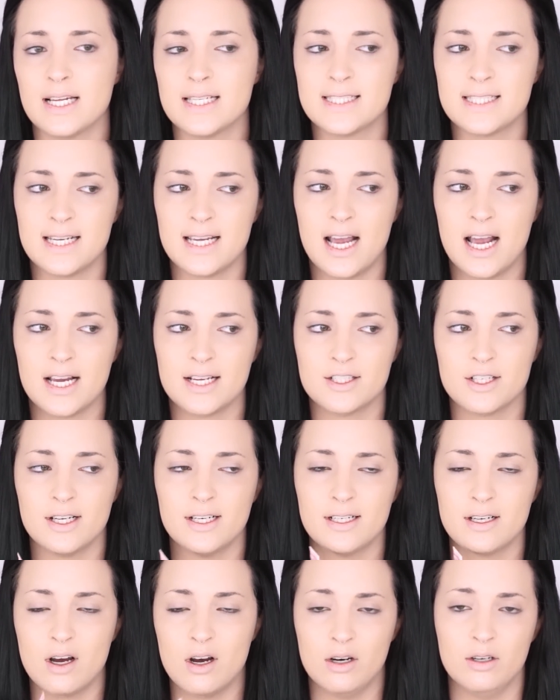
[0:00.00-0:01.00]
I stay
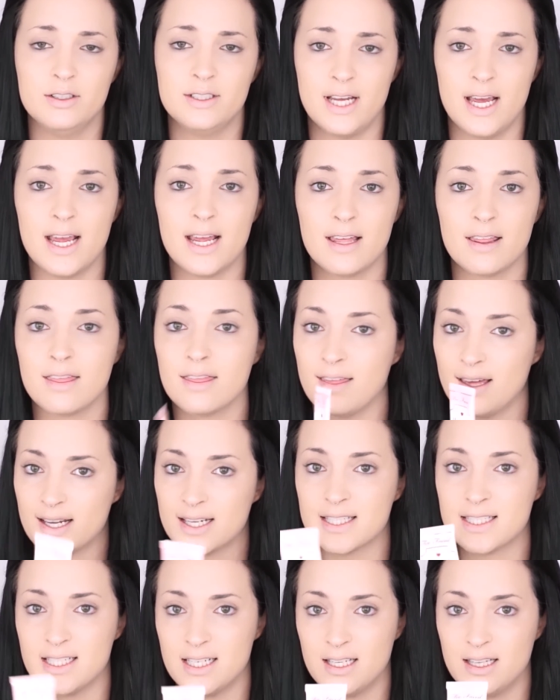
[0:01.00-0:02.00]
hydrated all day
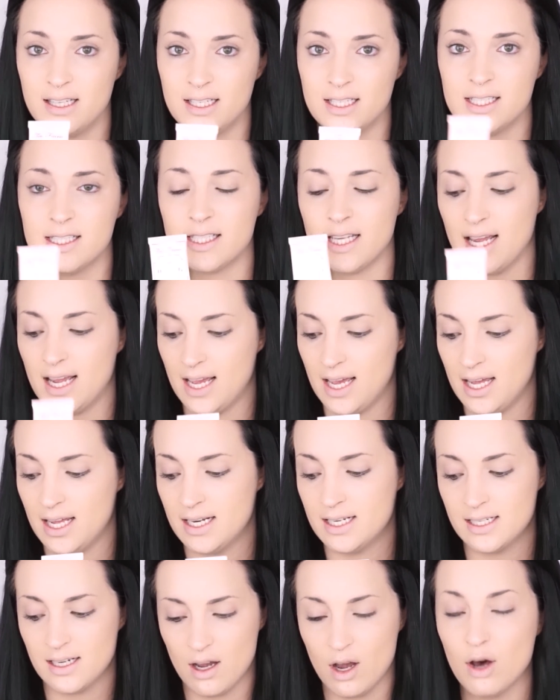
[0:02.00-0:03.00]
thanks to this
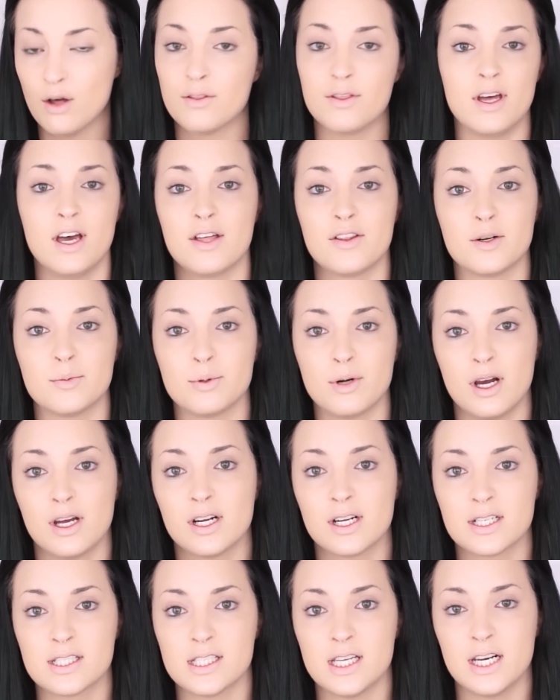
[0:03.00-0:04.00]
and all the other
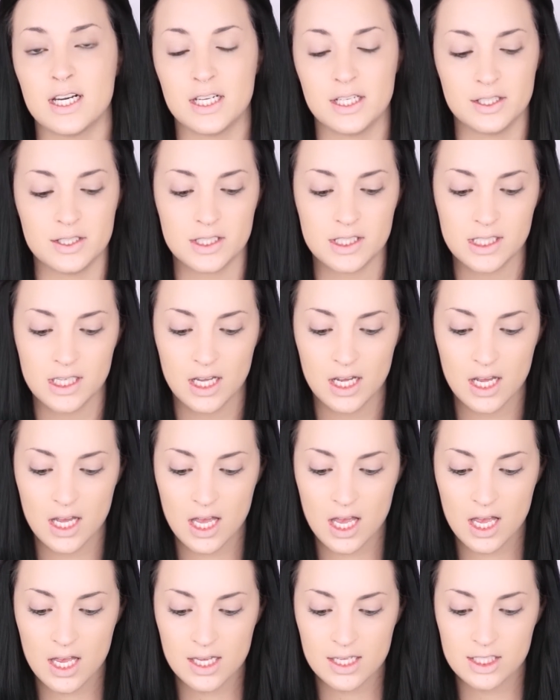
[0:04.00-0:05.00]
products that I use.
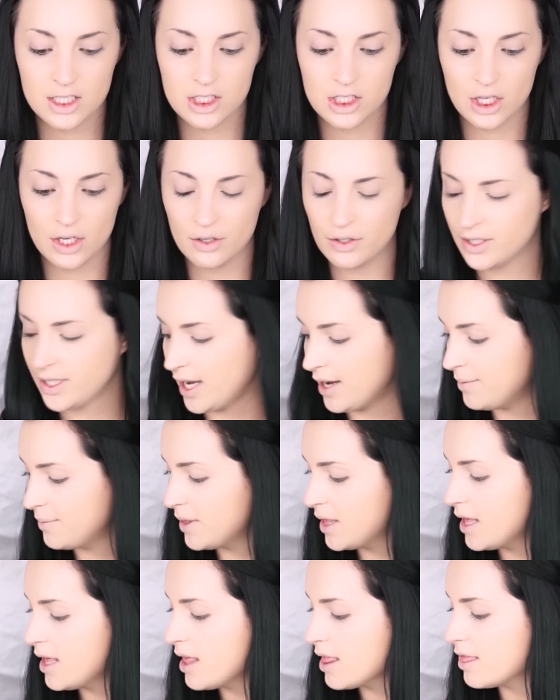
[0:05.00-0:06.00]
So yeah,
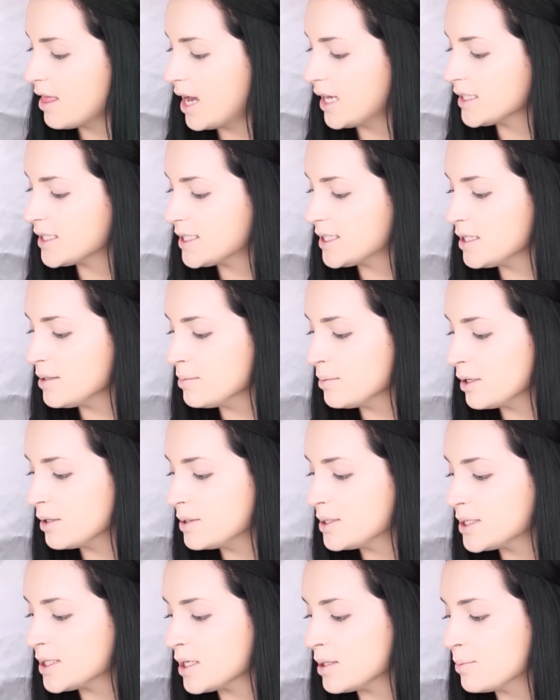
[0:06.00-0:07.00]
that's the
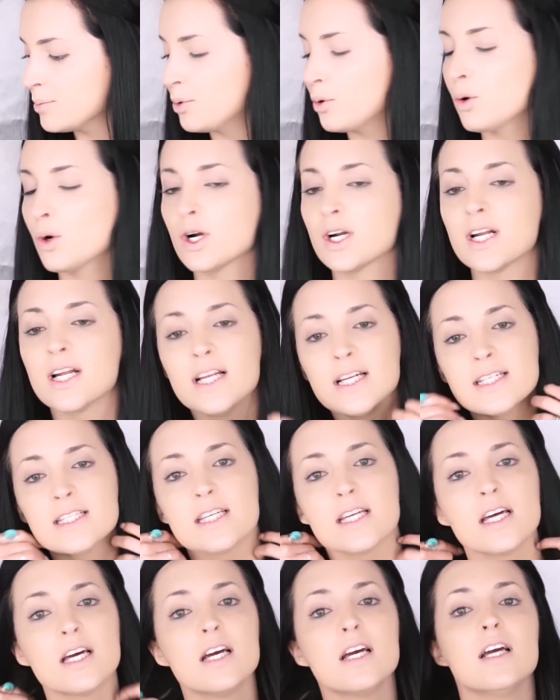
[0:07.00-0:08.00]
most
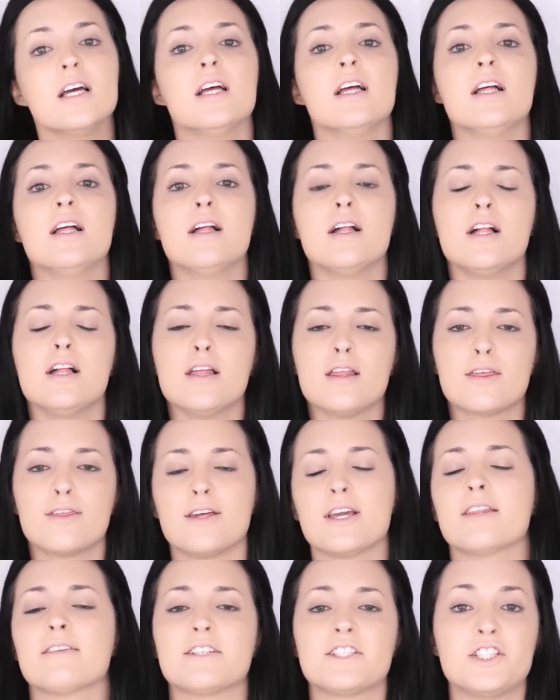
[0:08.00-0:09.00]
important
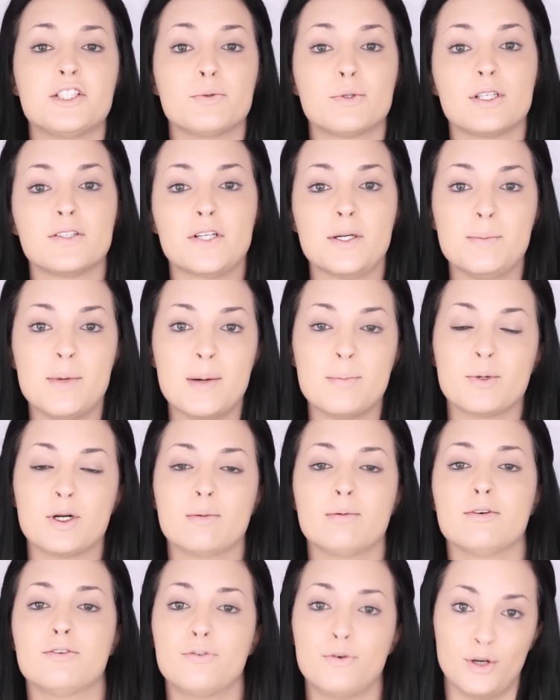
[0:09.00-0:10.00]
thing that you want to
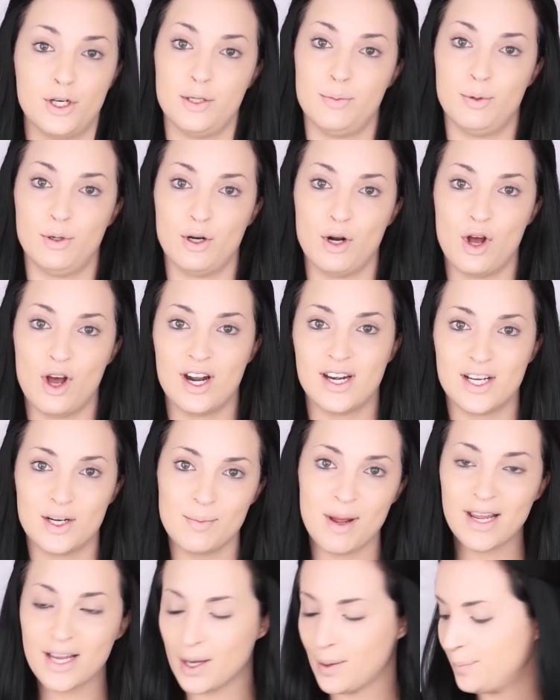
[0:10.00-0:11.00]
remember before you put on
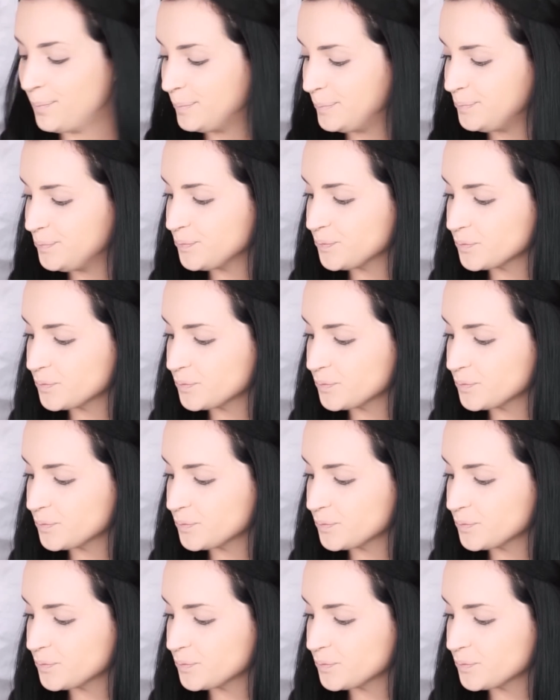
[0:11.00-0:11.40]
your makeup.